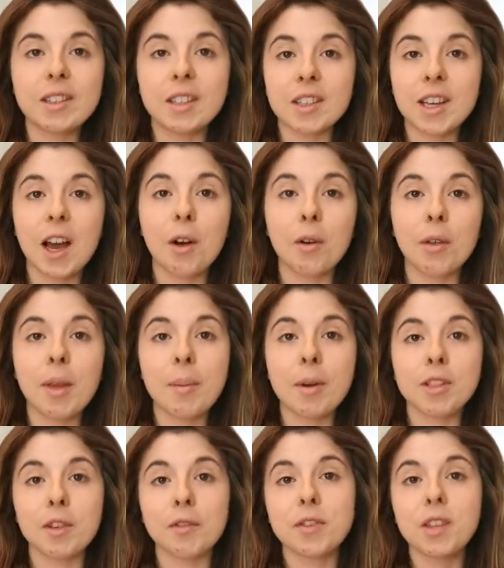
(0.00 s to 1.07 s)
to tell. They
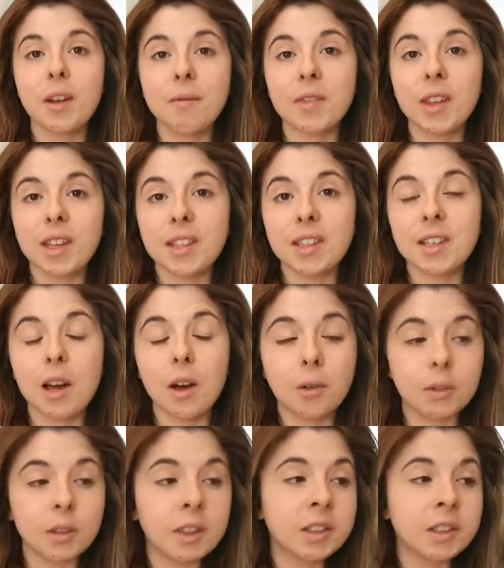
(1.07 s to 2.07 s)
must have something to tell.